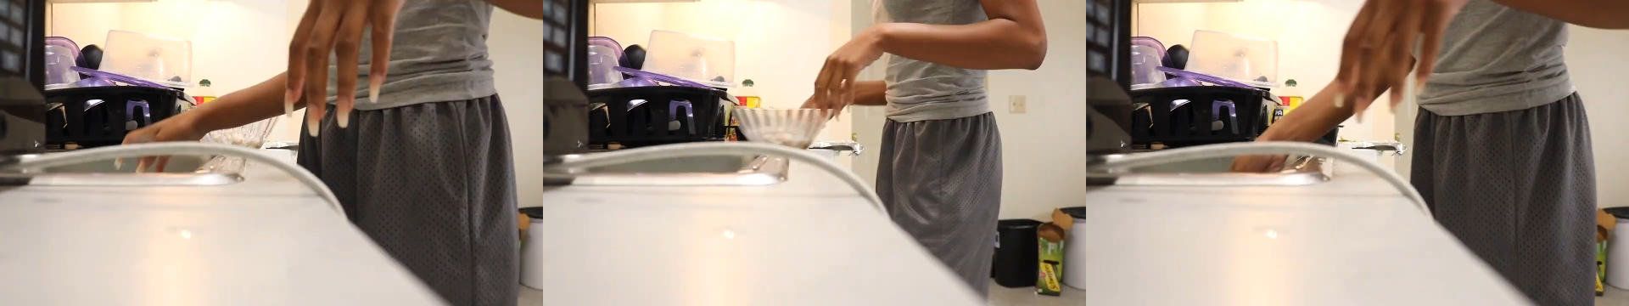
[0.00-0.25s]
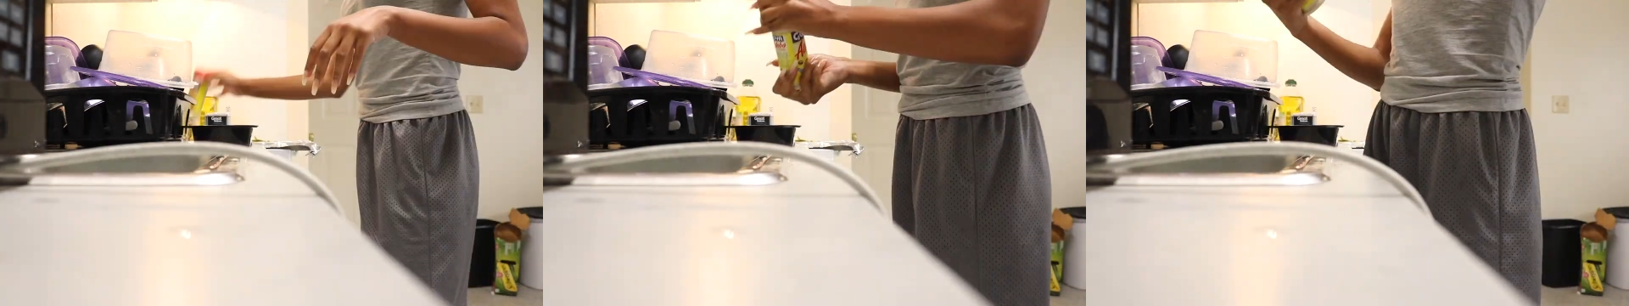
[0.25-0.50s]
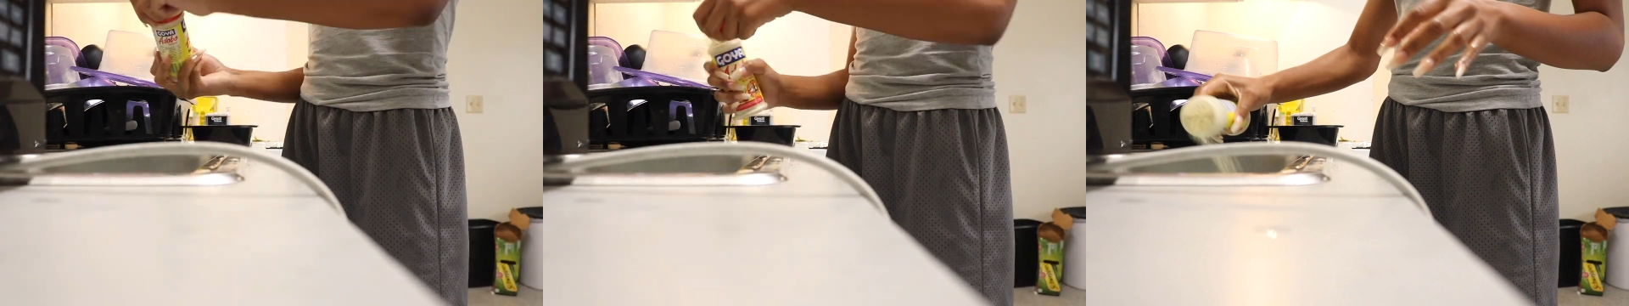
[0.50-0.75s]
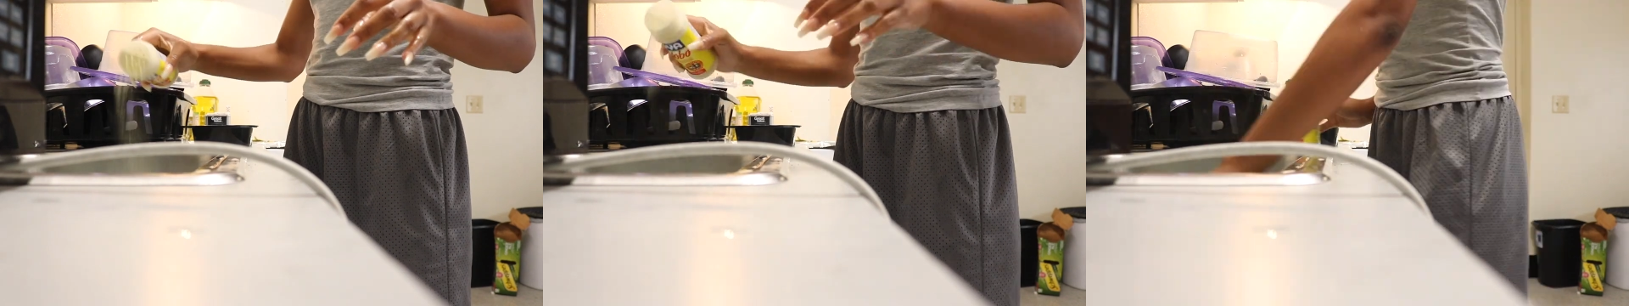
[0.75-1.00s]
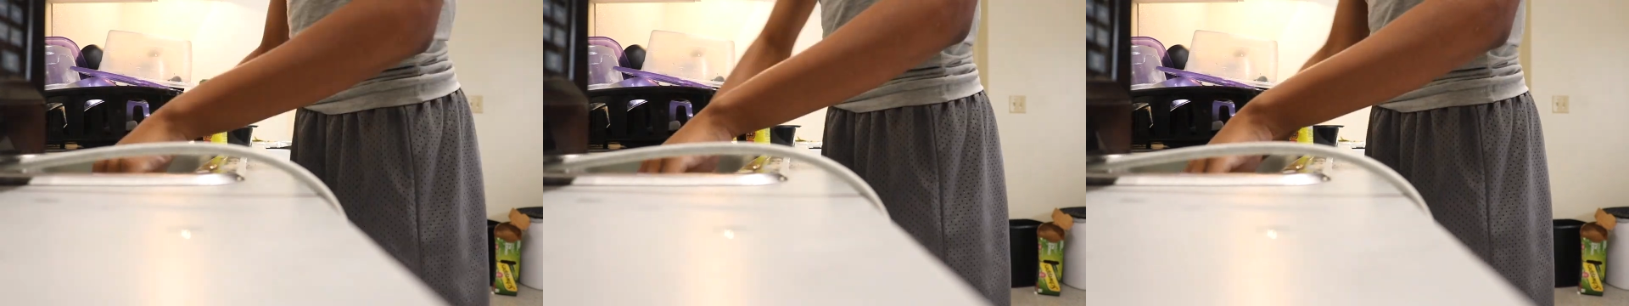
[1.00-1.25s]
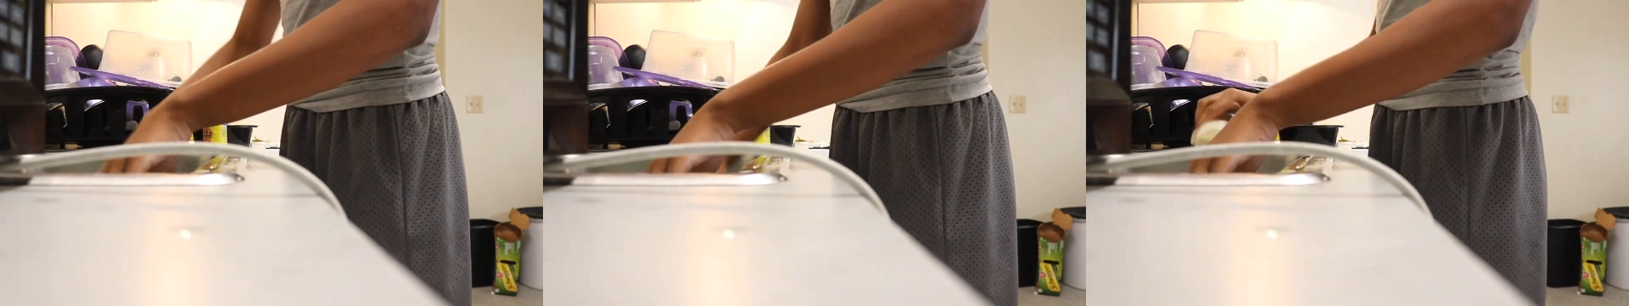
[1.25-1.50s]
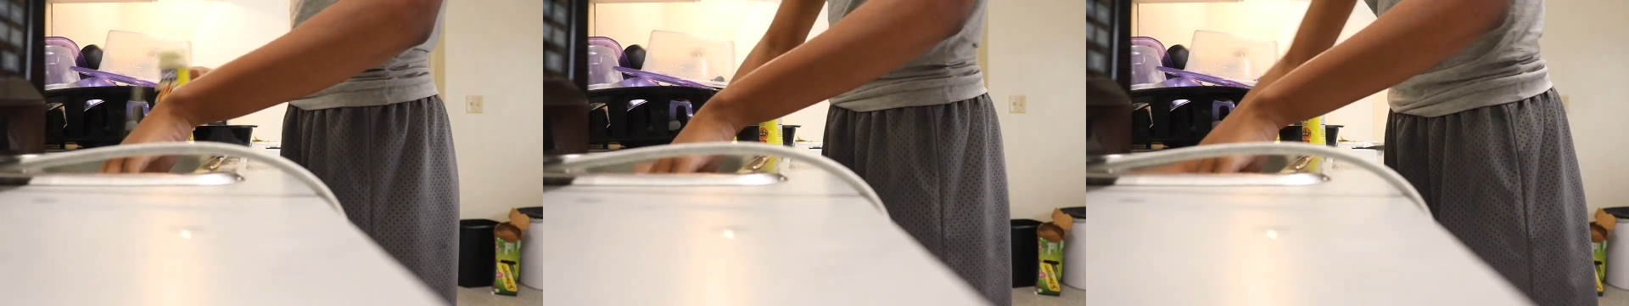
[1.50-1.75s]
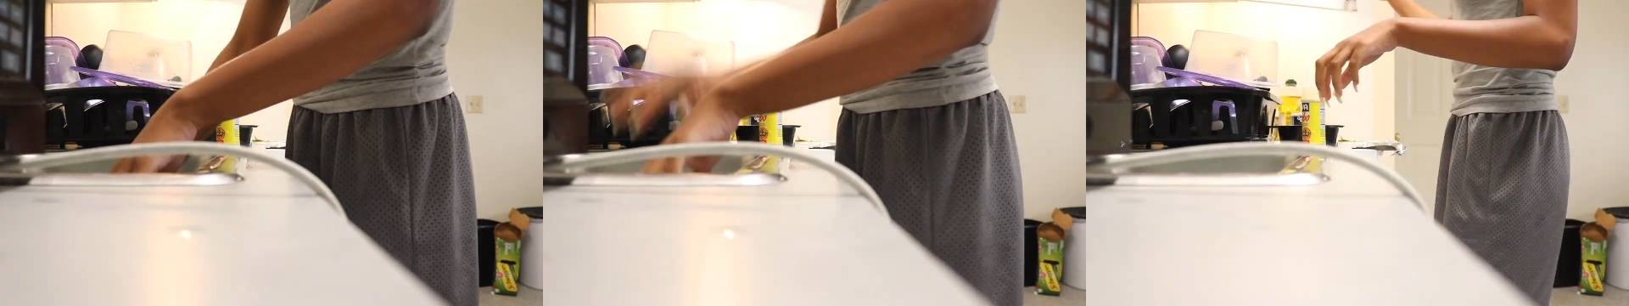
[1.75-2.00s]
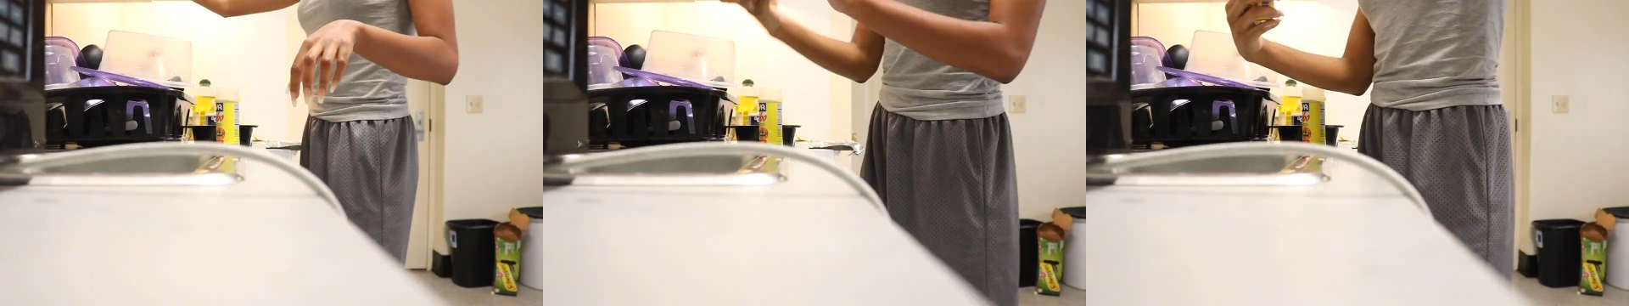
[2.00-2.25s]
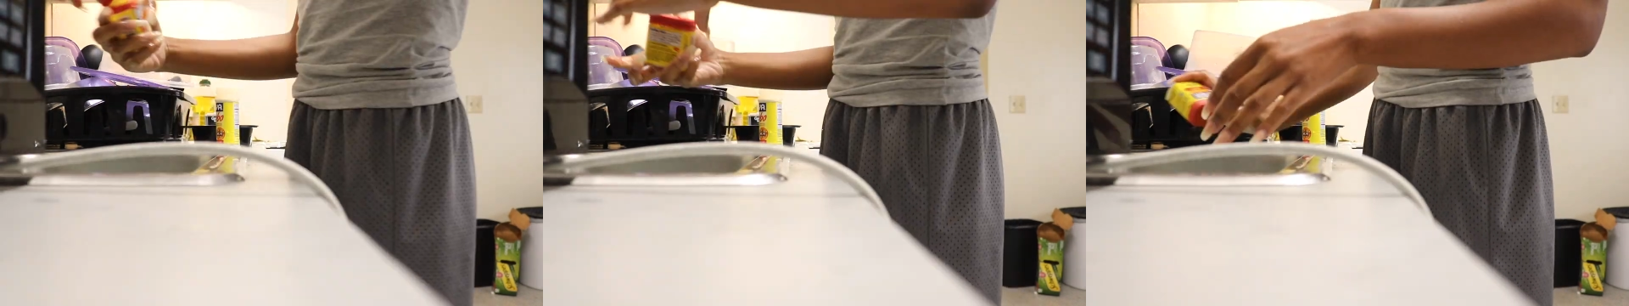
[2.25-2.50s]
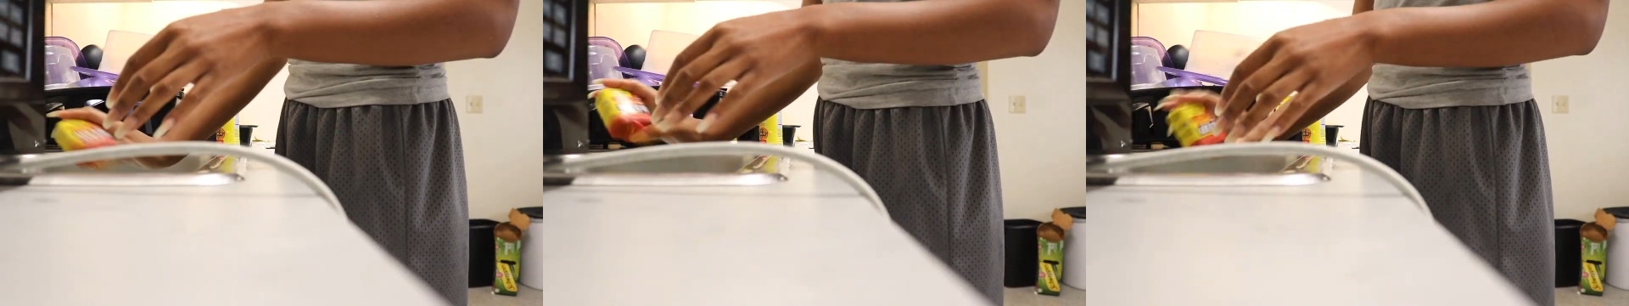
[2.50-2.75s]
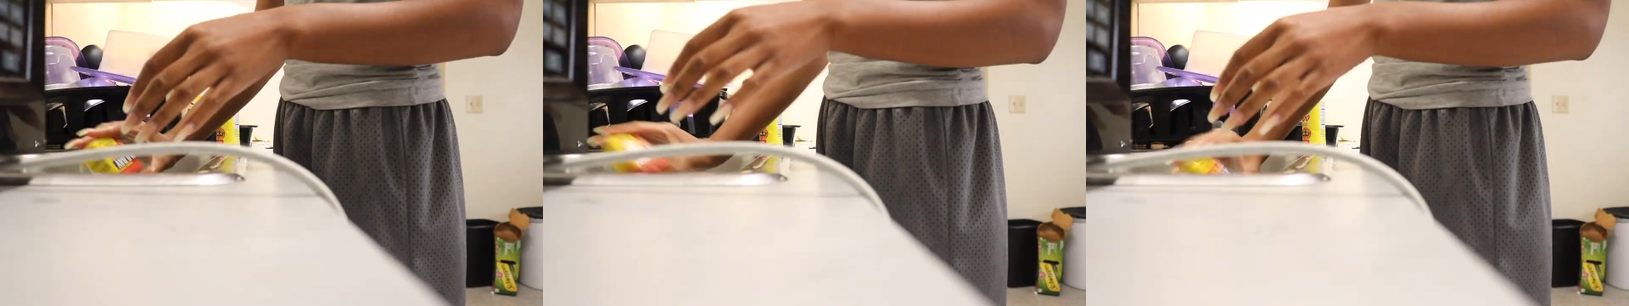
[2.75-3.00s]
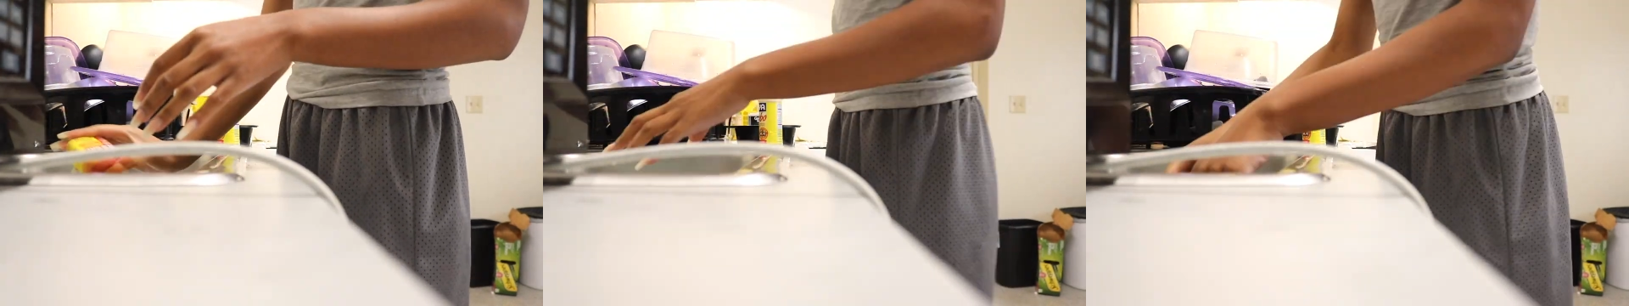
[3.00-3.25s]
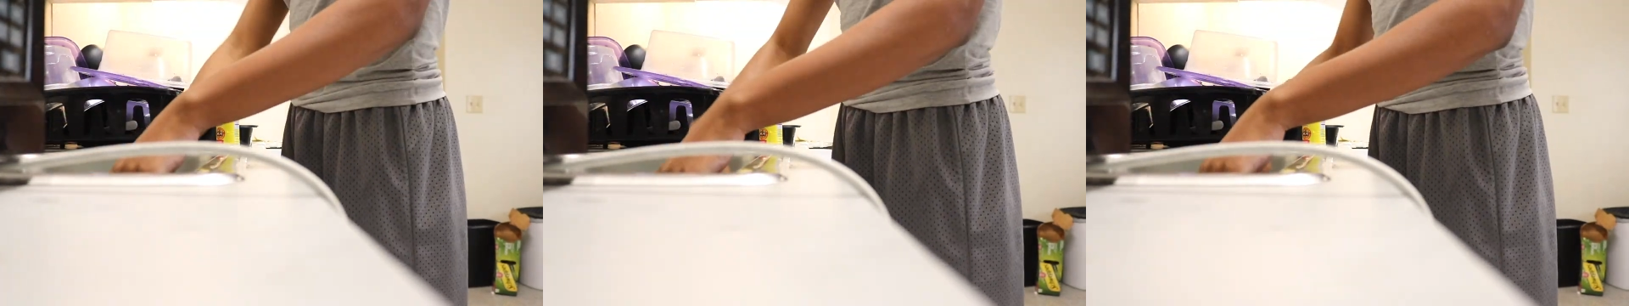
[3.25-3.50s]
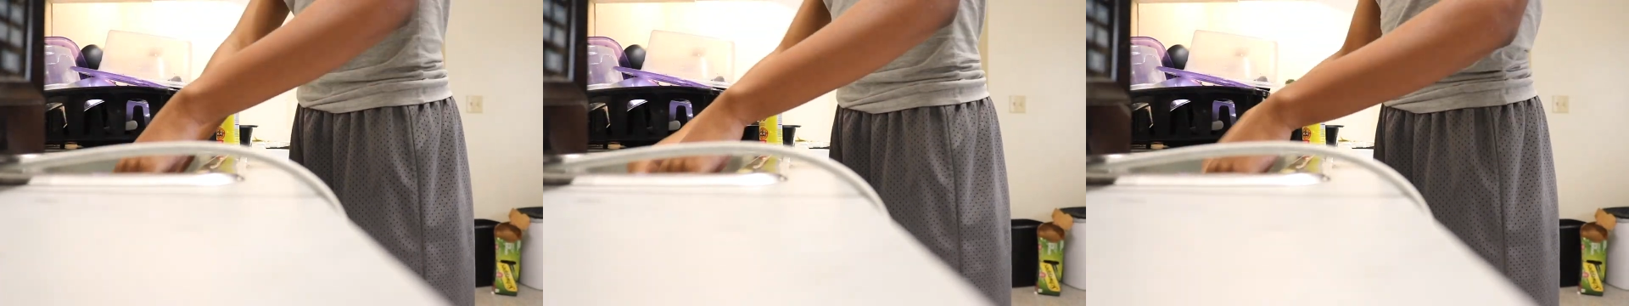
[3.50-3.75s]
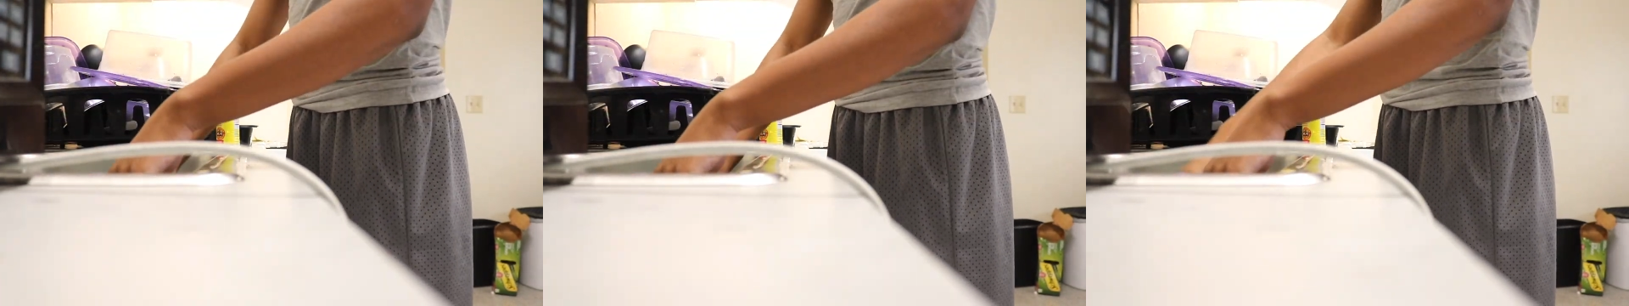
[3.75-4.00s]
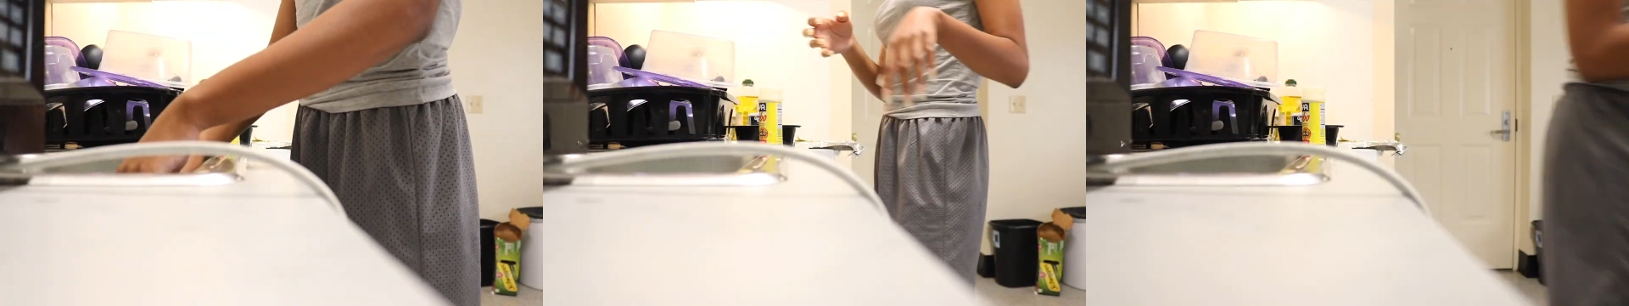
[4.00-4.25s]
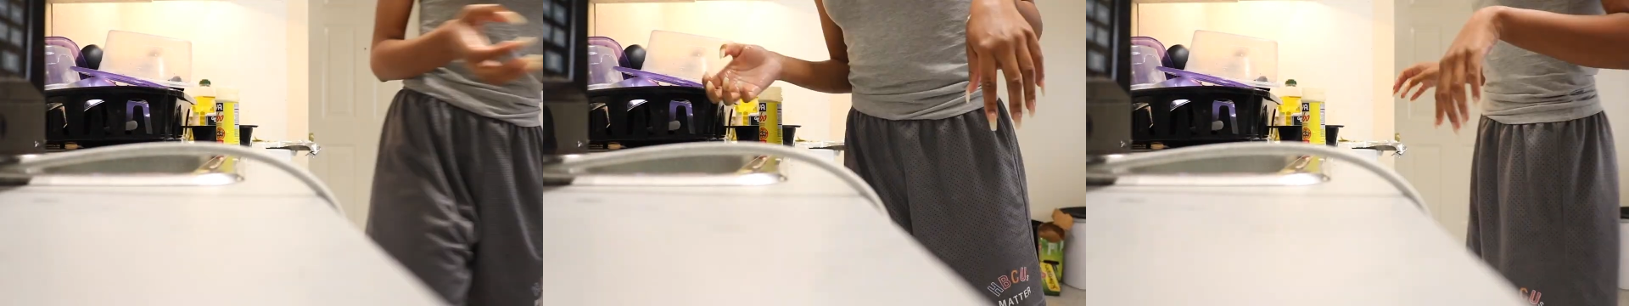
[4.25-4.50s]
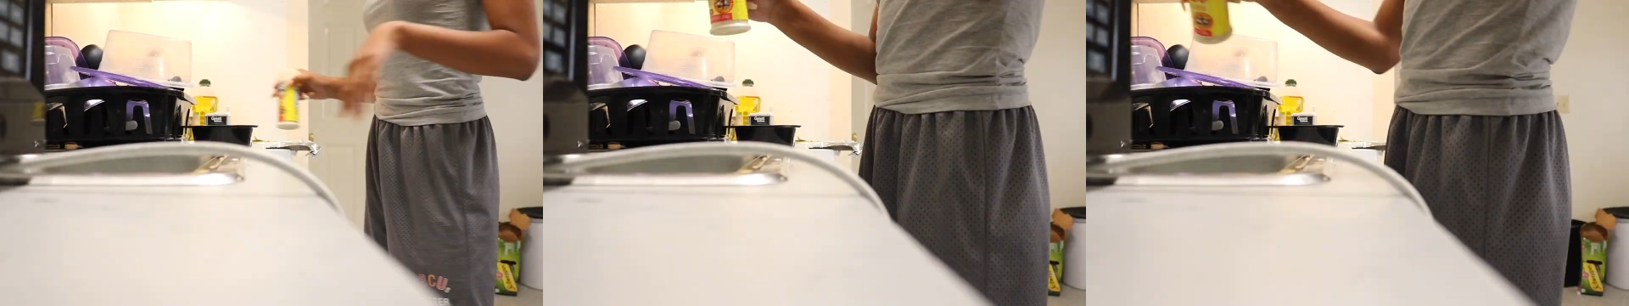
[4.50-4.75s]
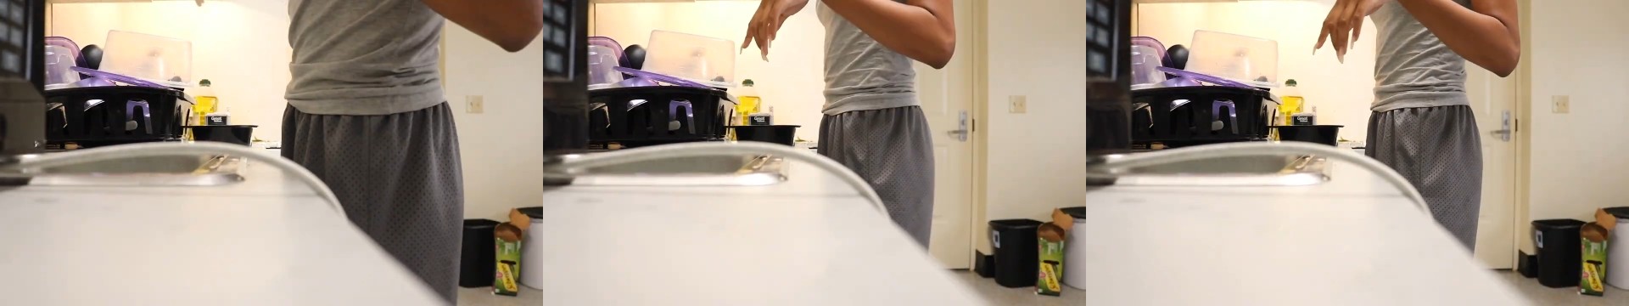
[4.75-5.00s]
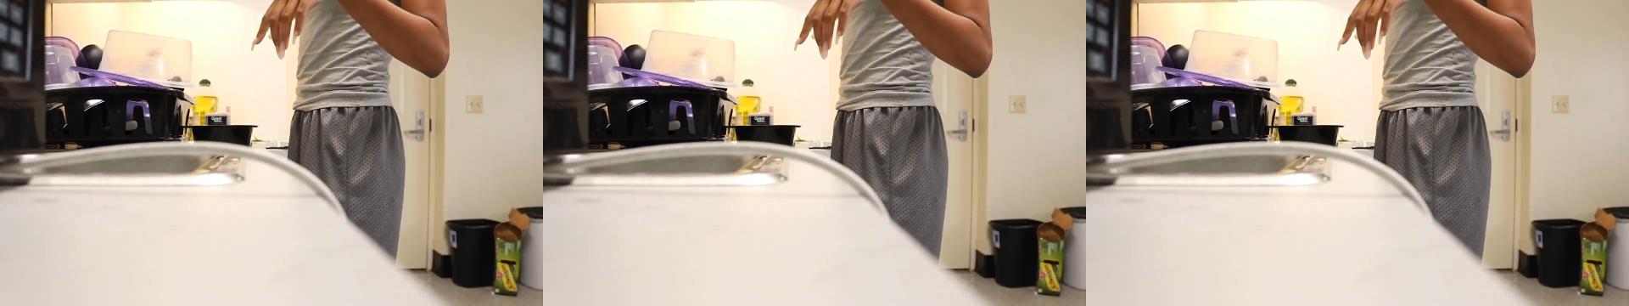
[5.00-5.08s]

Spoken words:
[unreadable: no face in view]